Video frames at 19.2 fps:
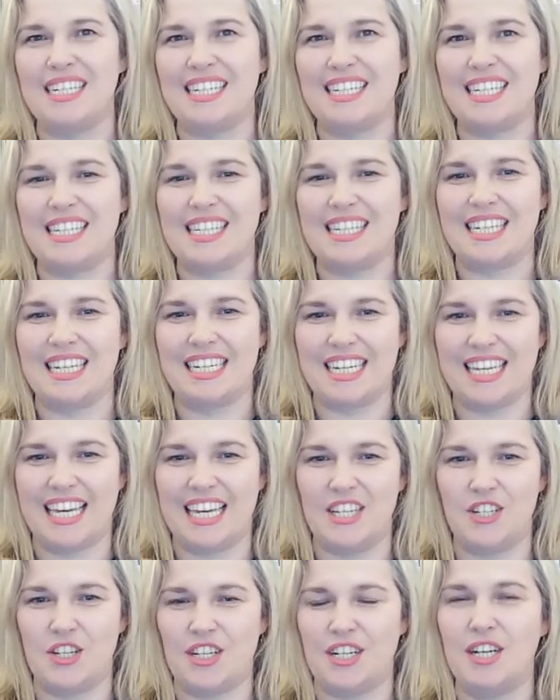and his
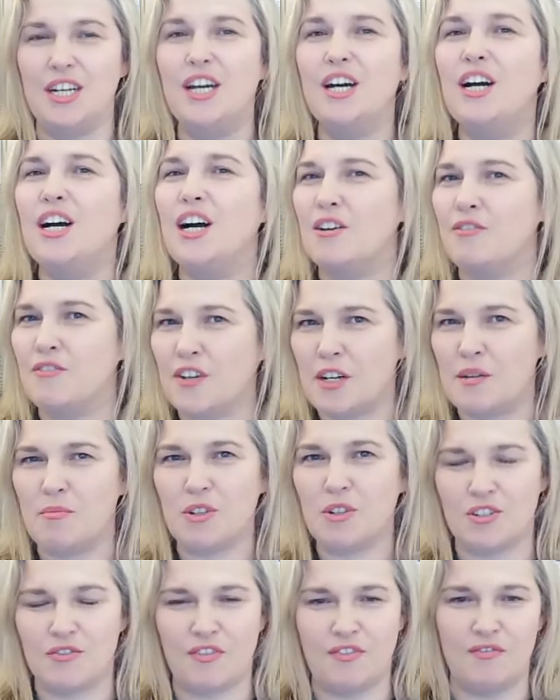dedication are very
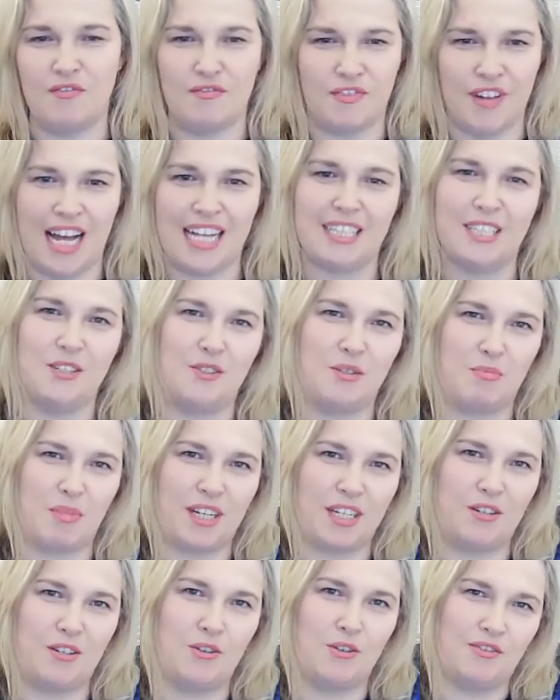much valued
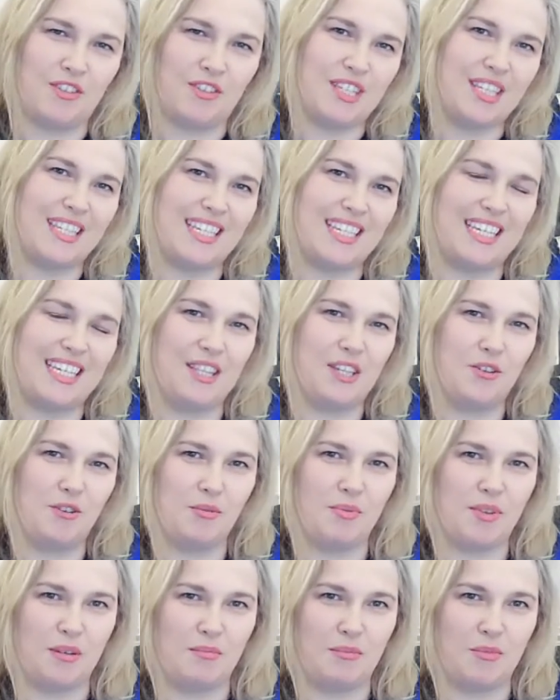by all of us in the
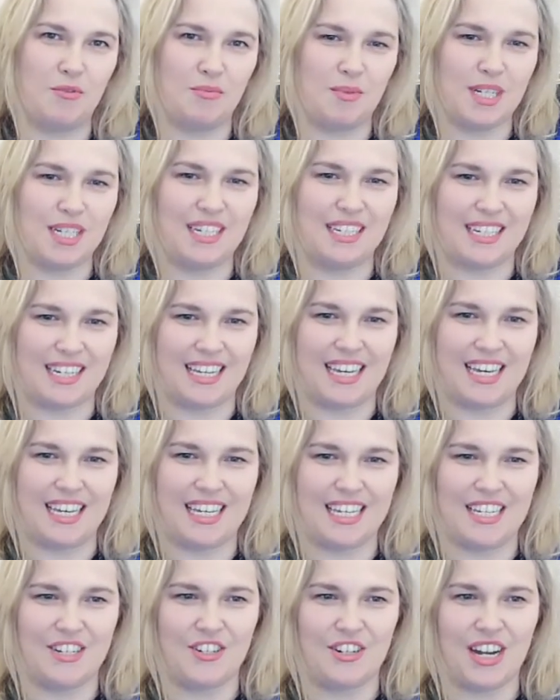European Movement uh,
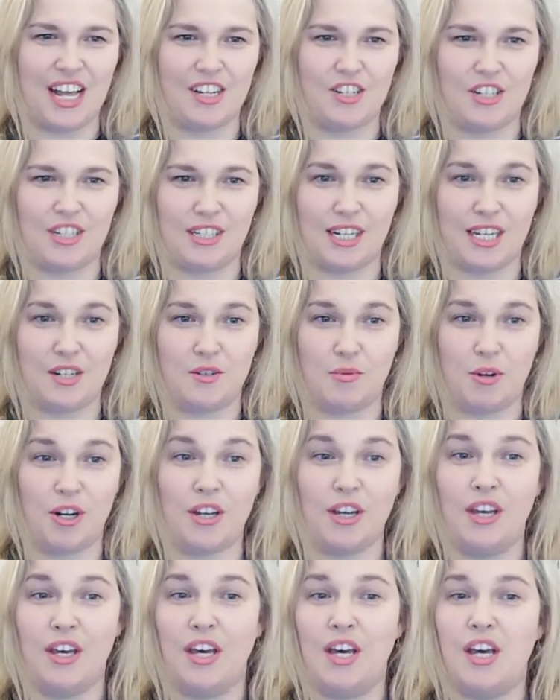International
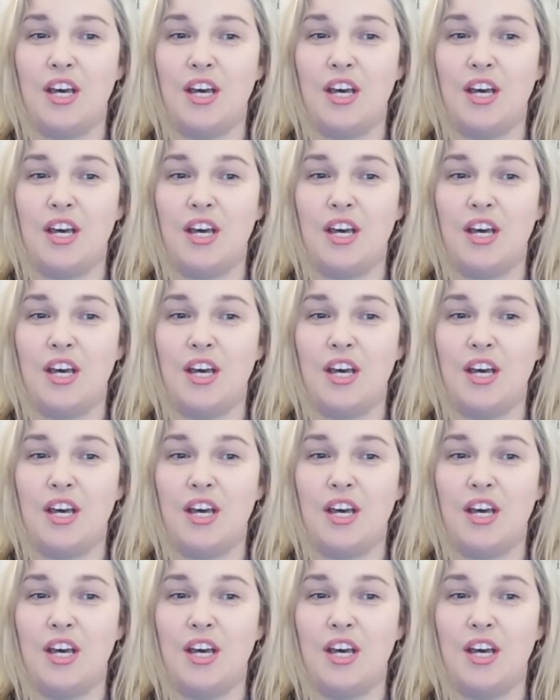Network.